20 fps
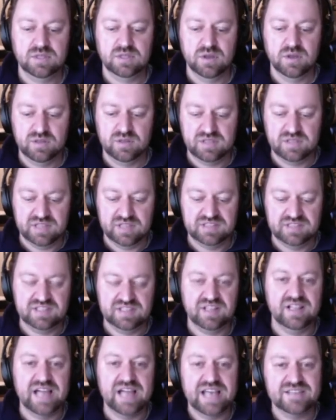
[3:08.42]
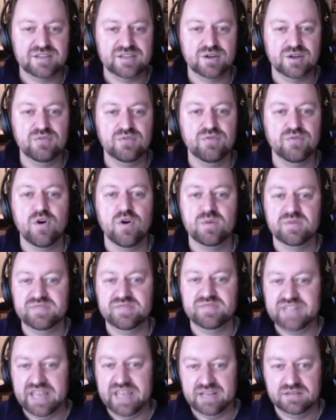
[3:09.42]
It's the classical form of
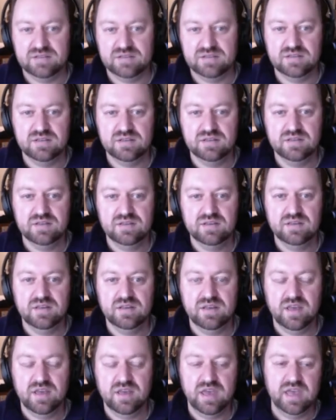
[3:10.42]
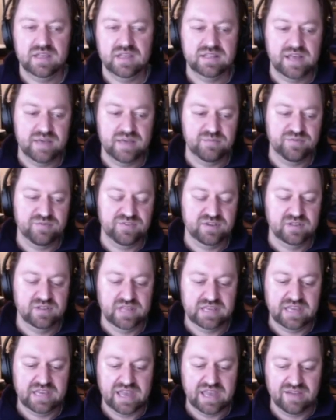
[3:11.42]
dance. And I feel like
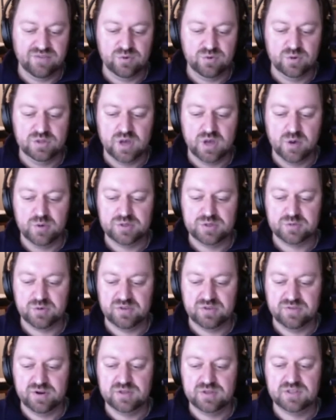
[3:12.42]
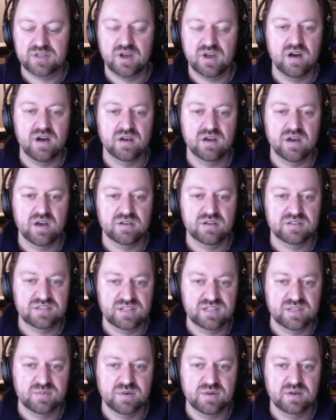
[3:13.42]
everyone always reverts to Hong Kong
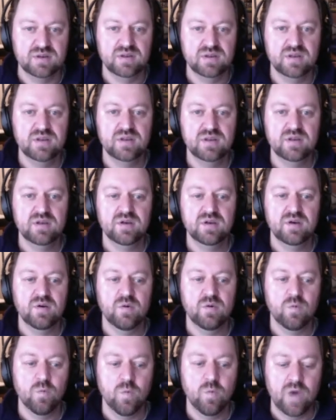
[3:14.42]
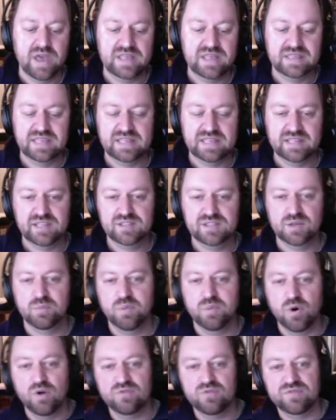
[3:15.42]
cinema when they need to
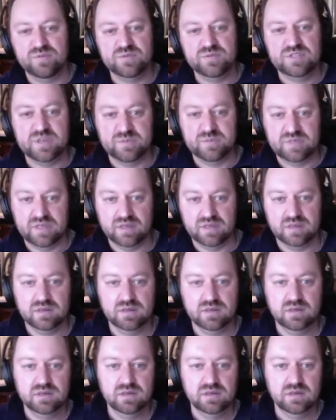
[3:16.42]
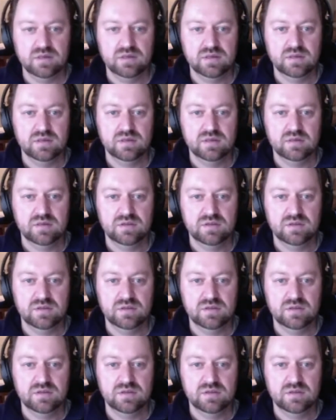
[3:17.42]
pull from something. Yeah.